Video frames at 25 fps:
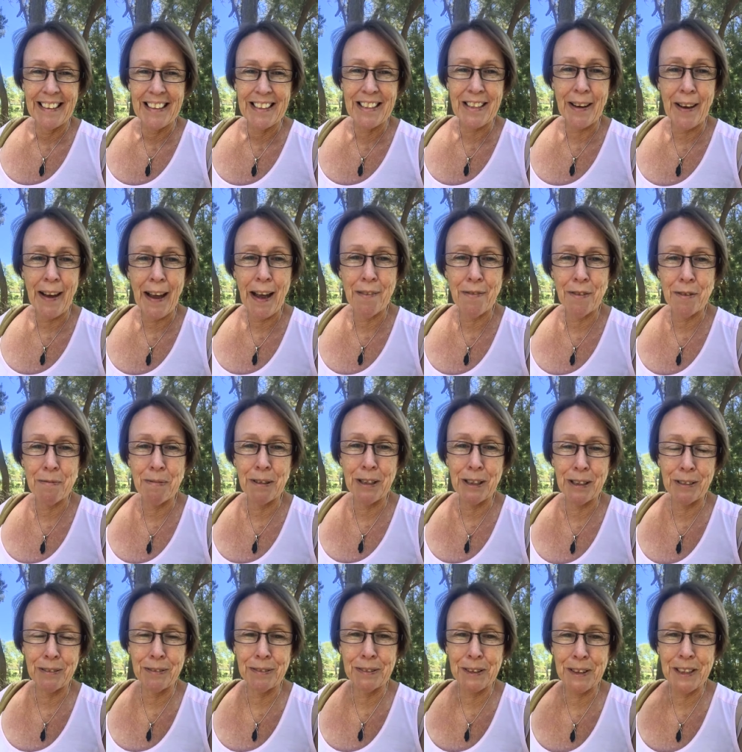So have a
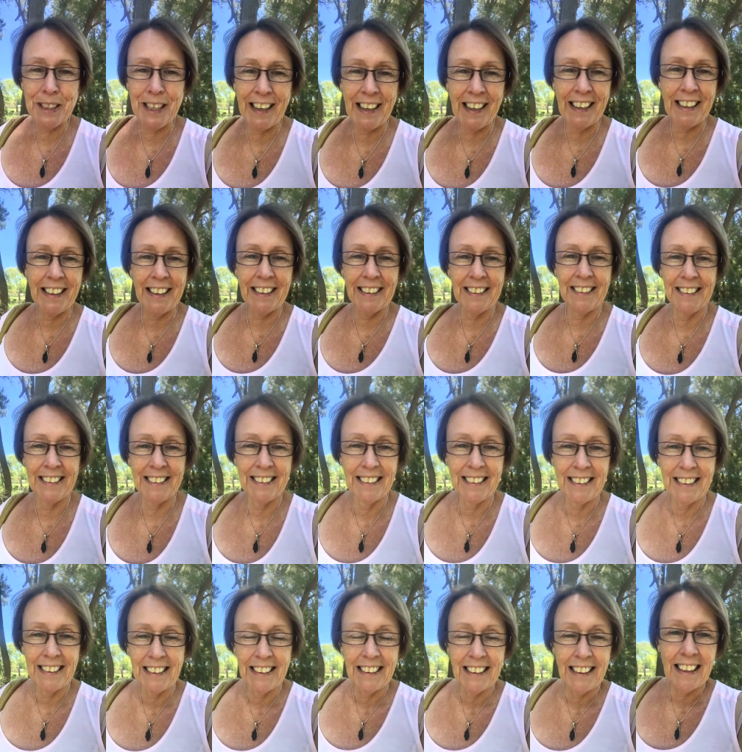beautiful day
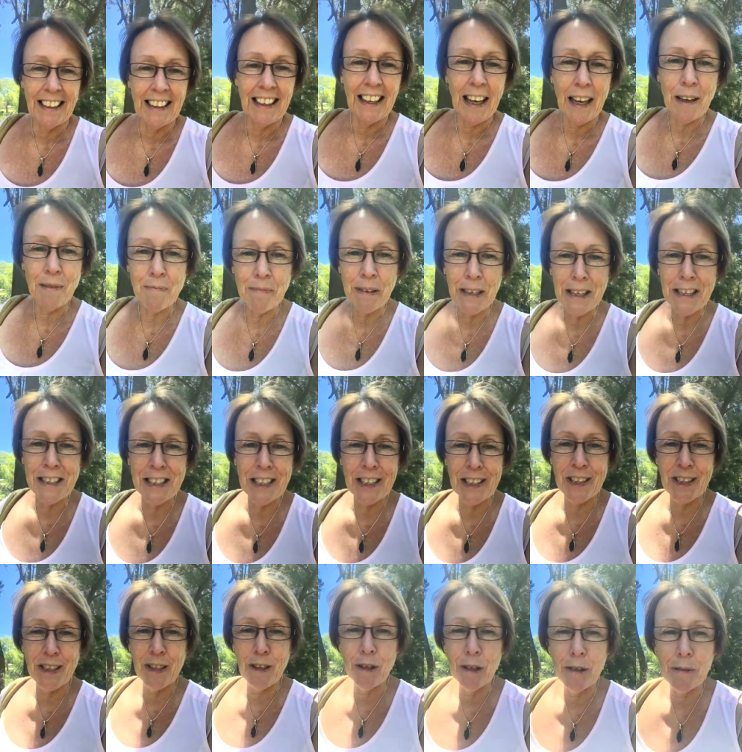and be
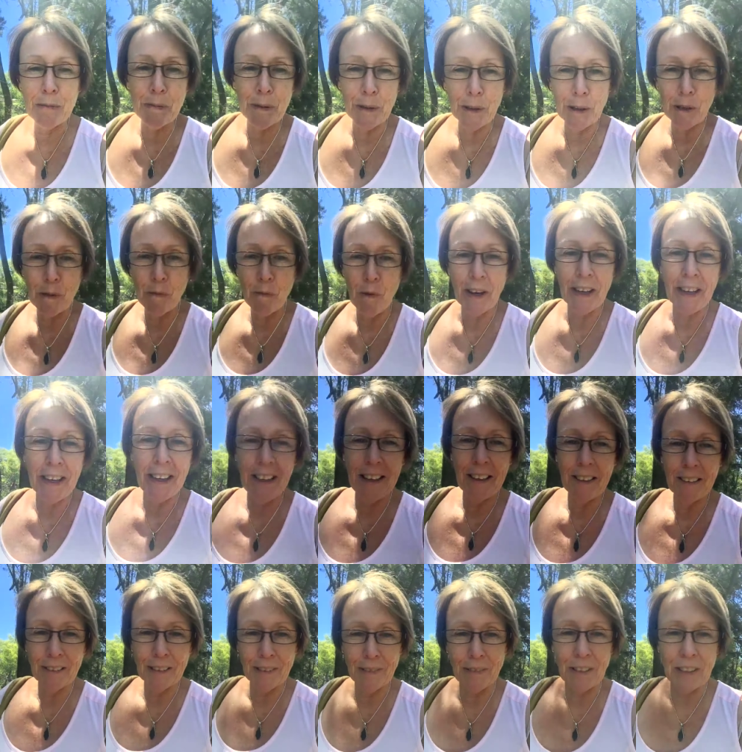super
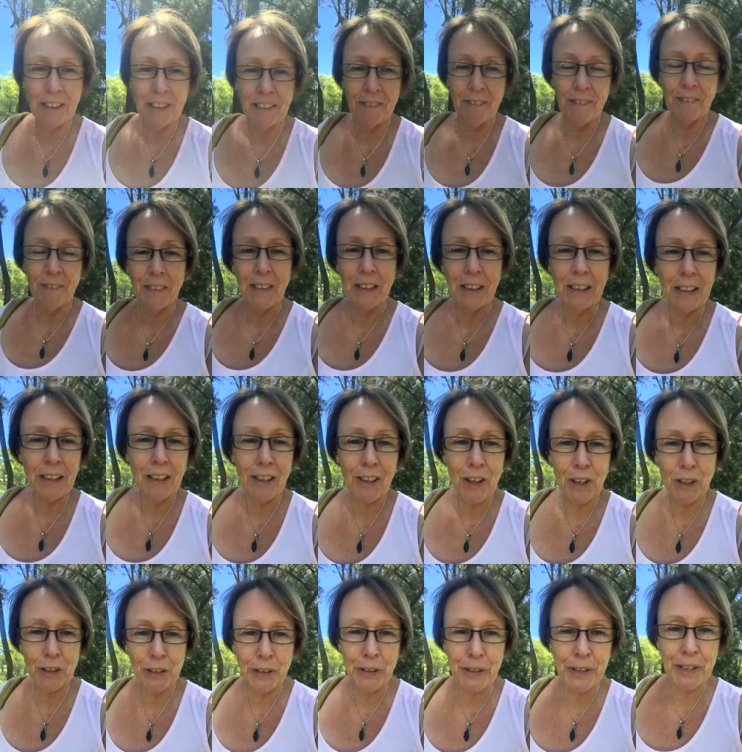aware of your your
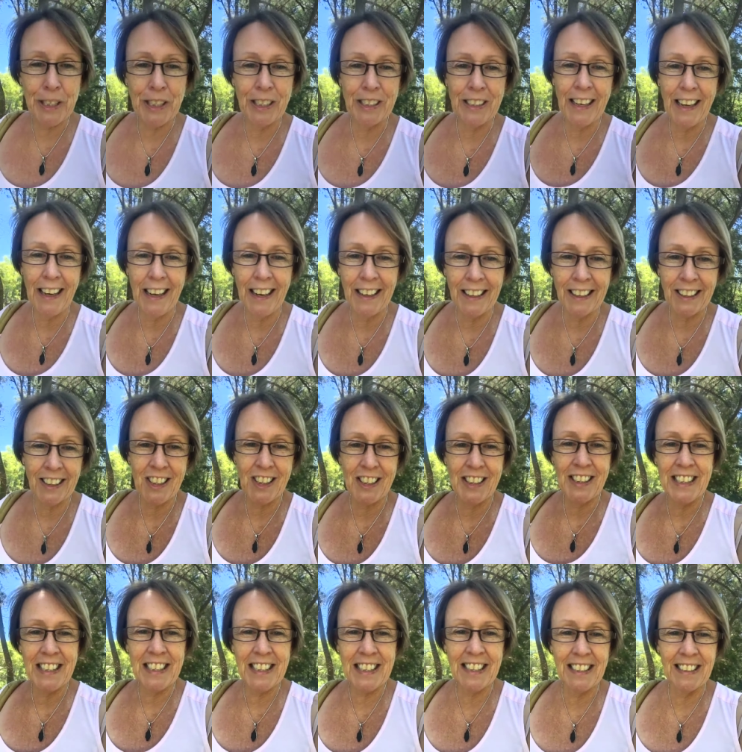thoughts and your
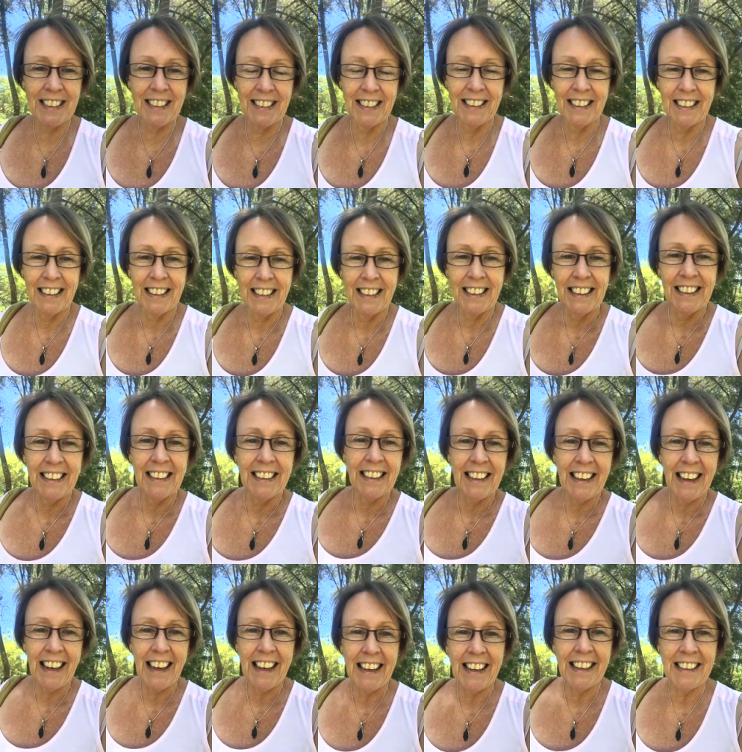actions
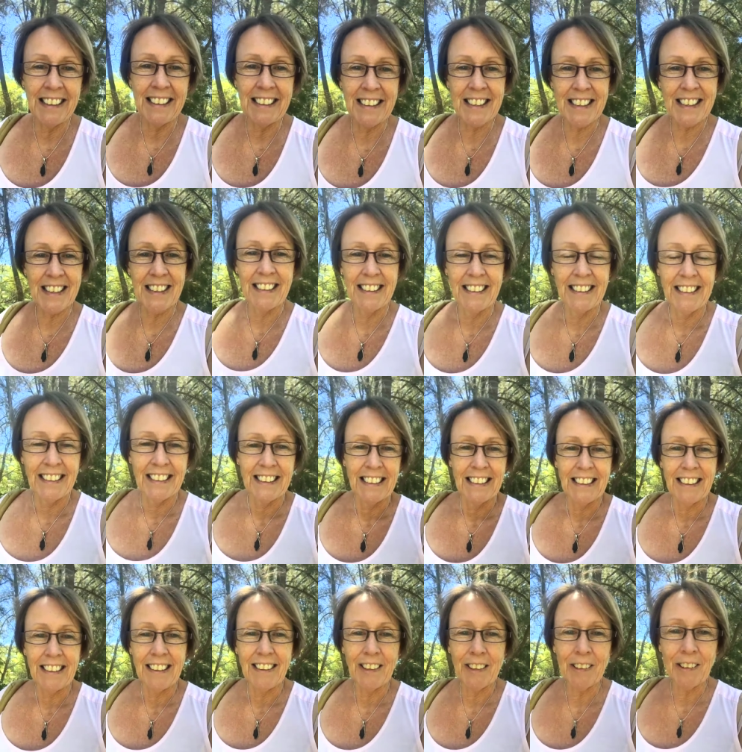and
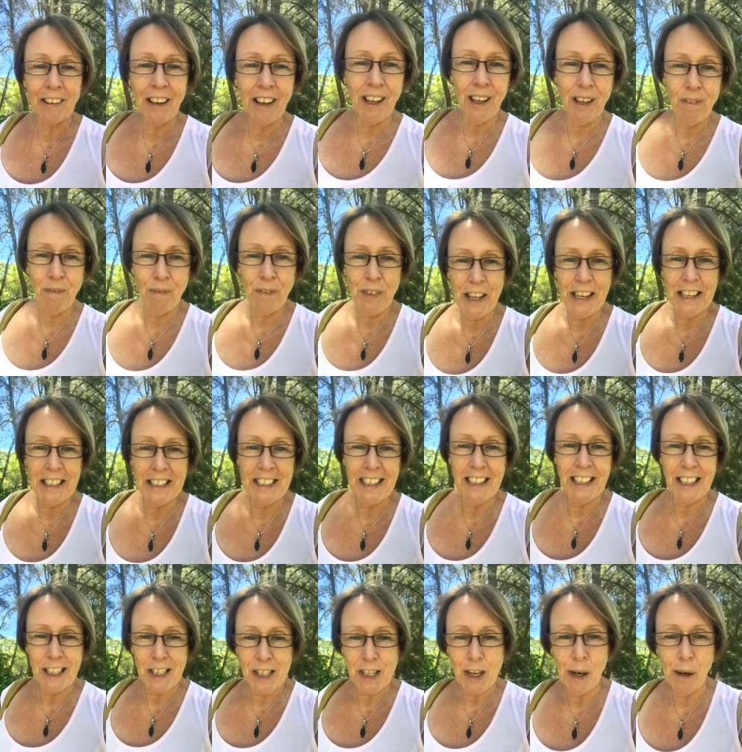you know if there's
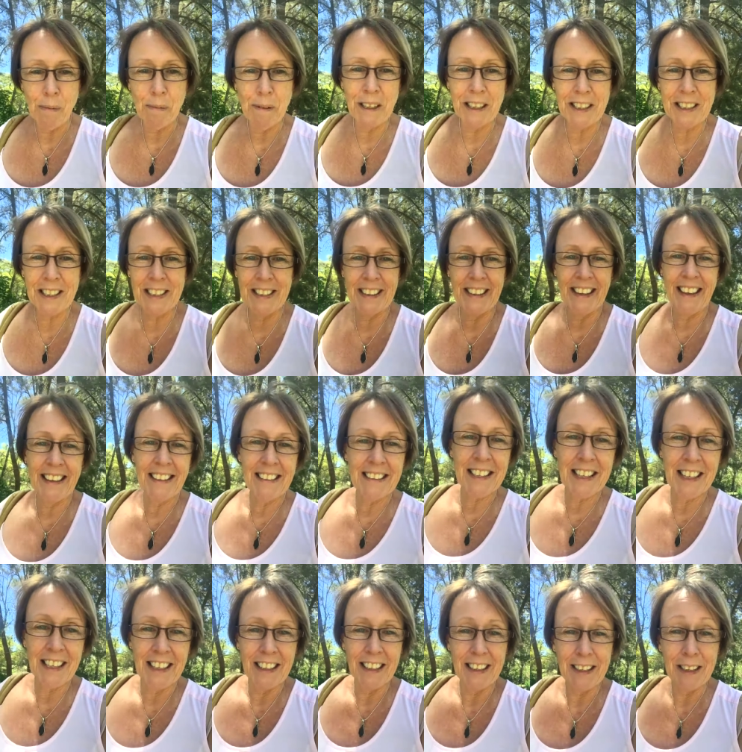any topics that
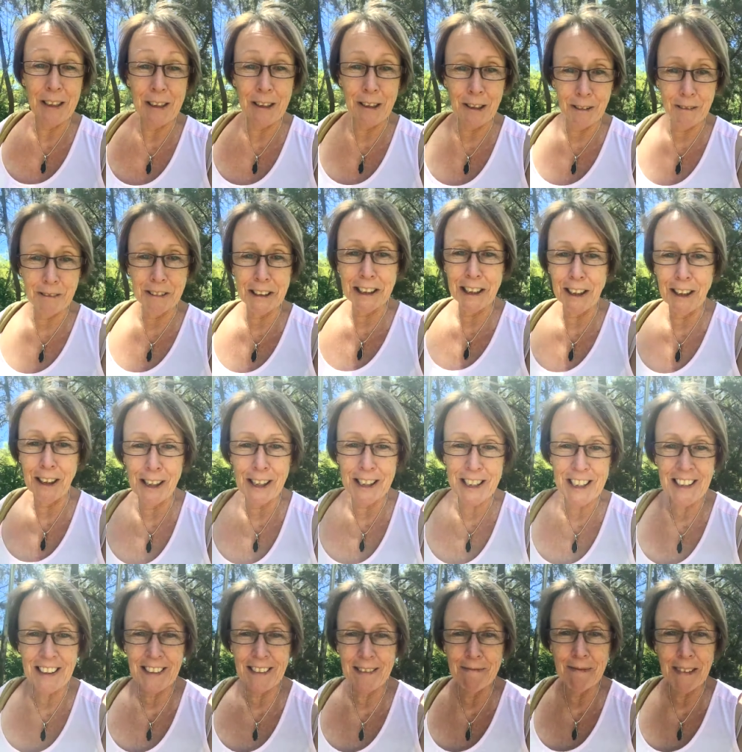you would like
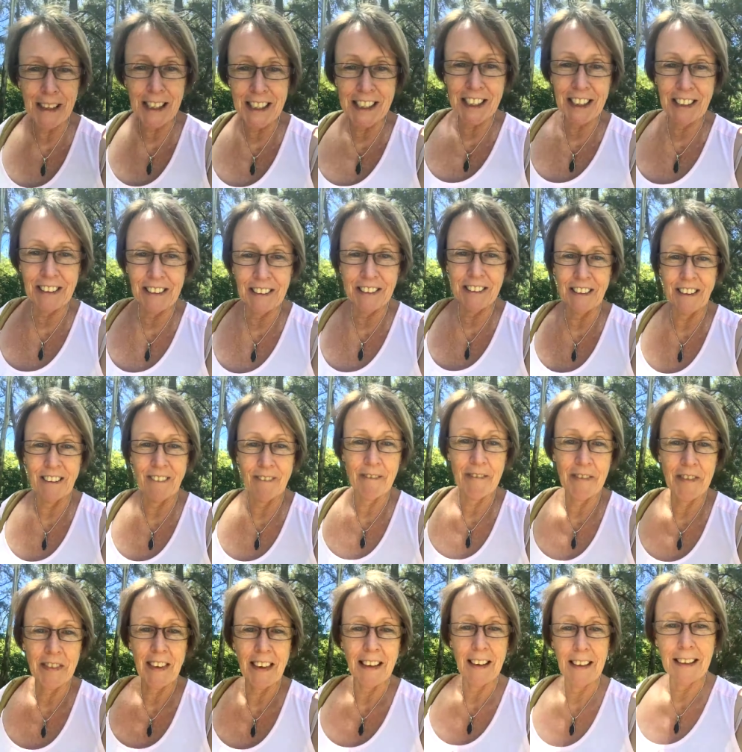me to
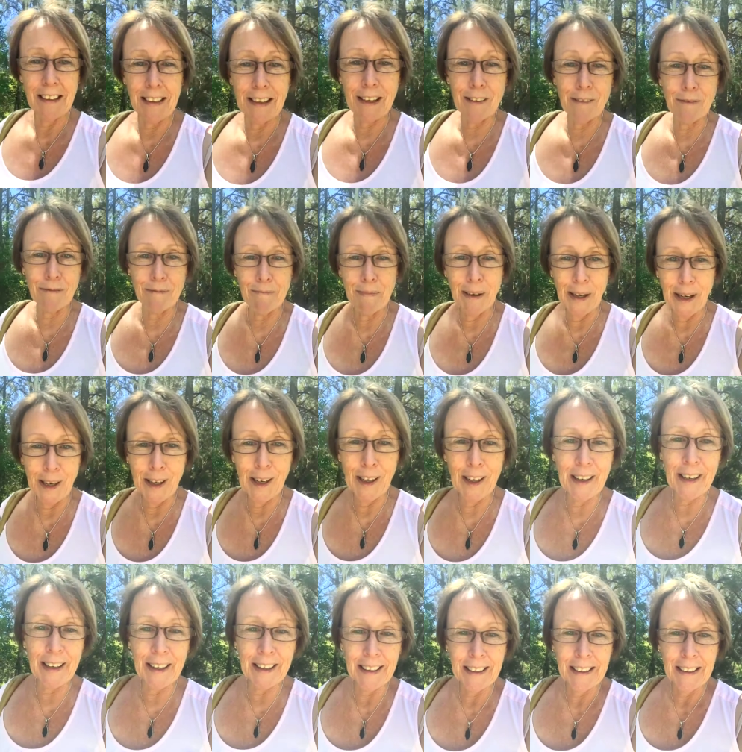give
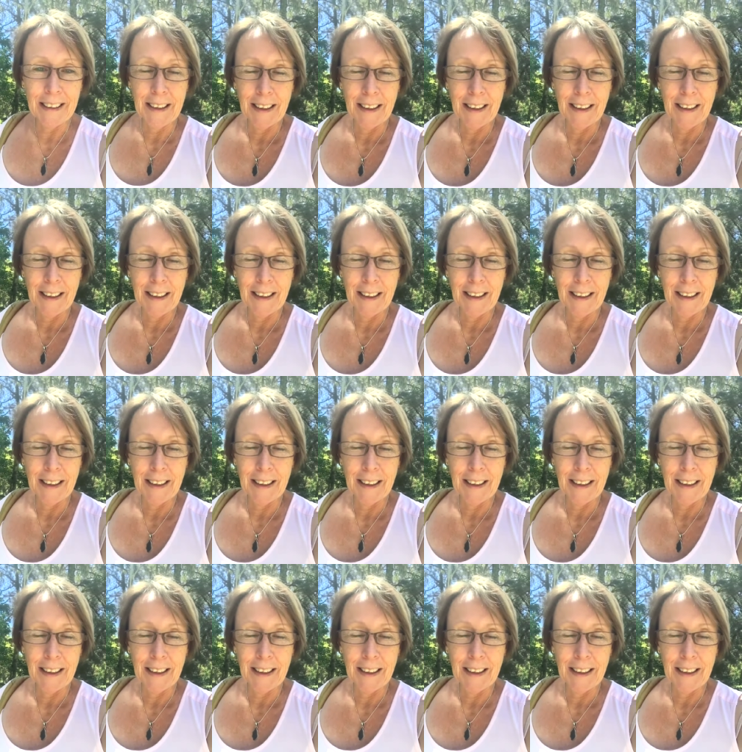my